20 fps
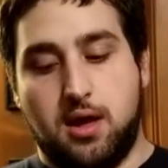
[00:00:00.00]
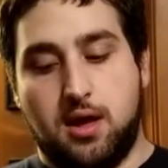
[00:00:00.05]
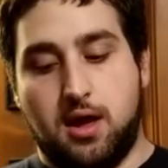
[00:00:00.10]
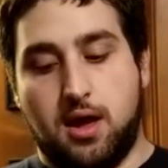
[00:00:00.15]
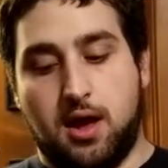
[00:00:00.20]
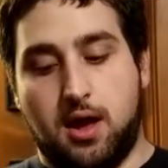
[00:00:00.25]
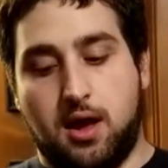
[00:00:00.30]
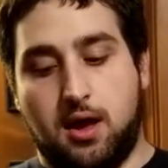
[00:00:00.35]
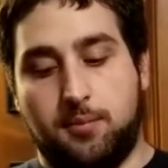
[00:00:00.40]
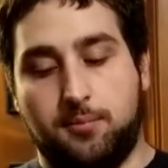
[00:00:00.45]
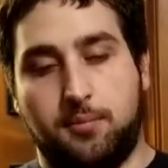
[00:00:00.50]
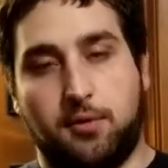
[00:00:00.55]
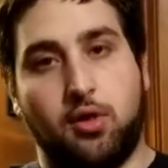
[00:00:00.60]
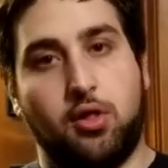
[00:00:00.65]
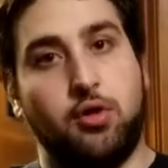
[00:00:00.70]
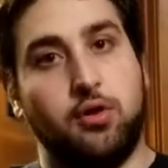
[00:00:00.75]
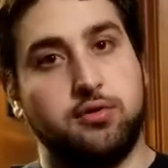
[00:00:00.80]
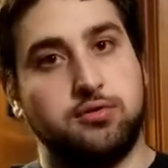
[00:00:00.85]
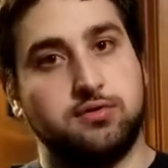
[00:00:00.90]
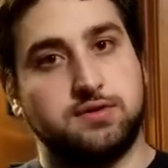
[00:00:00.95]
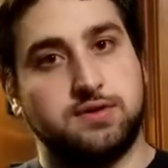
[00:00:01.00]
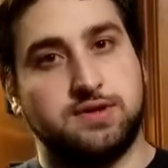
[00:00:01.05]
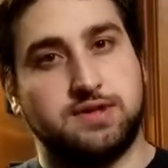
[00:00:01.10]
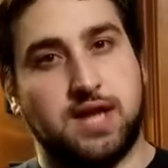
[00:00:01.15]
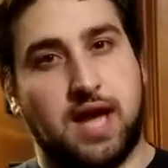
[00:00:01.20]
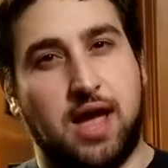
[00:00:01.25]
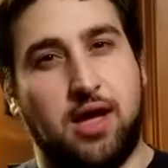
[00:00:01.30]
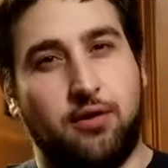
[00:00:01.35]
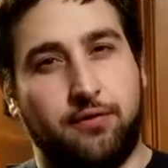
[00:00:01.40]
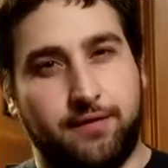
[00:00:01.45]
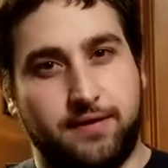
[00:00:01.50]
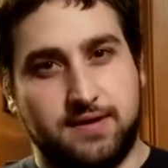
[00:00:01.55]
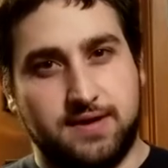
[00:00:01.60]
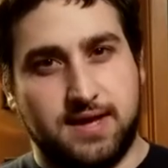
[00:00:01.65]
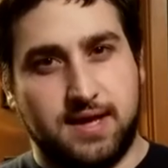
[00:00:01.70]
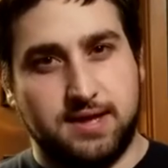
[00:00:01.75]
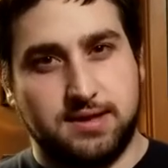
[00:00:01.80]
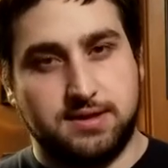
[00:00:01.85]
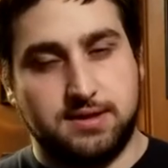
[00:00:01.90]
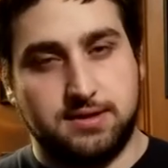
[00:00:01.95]
um, closed alpha
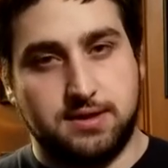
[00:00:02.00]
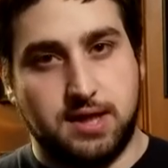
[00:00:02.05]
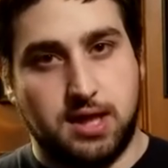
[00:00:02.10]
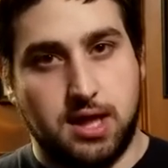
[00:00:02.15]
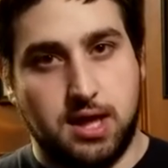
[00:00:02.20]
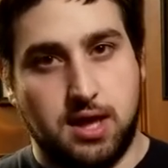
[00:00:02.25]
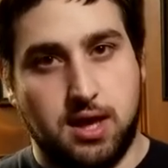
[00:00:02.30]
test.